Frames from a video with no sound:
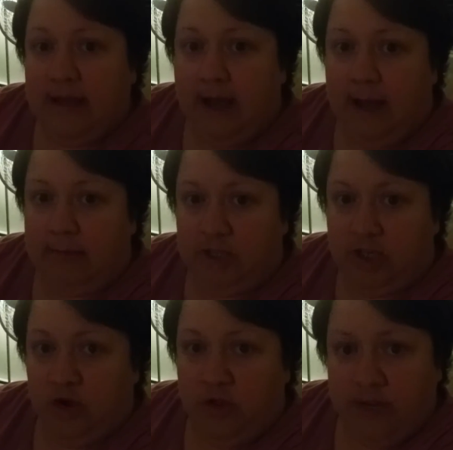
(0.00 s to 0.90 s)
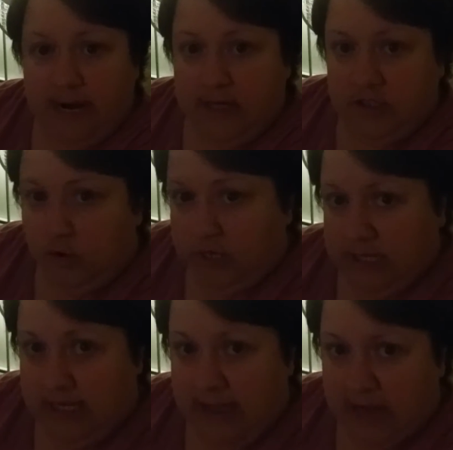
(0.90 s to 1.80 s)
to know that I don't
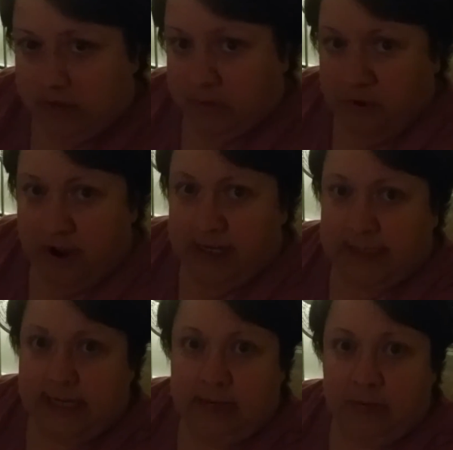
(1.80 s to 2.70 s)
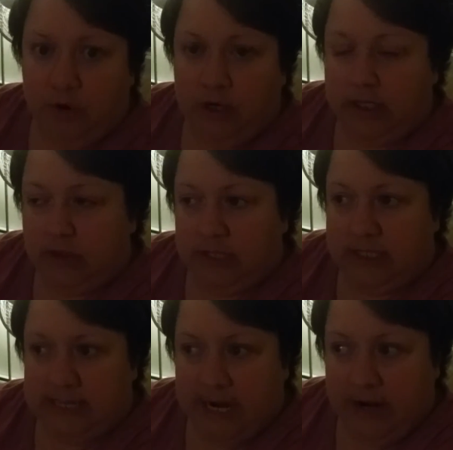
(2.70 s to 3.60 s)
eat animal products anymore, including
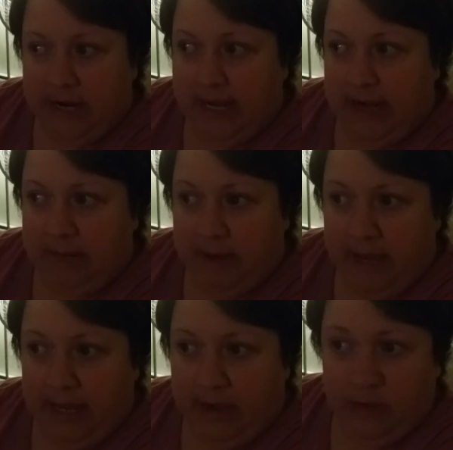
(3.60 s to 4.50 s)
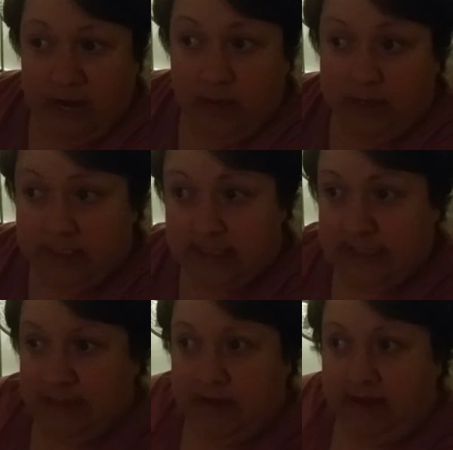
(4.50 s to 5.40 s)
dairy. And when I went to
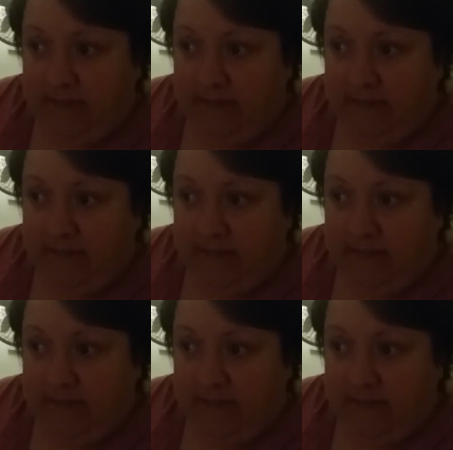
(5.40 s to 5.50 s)
see my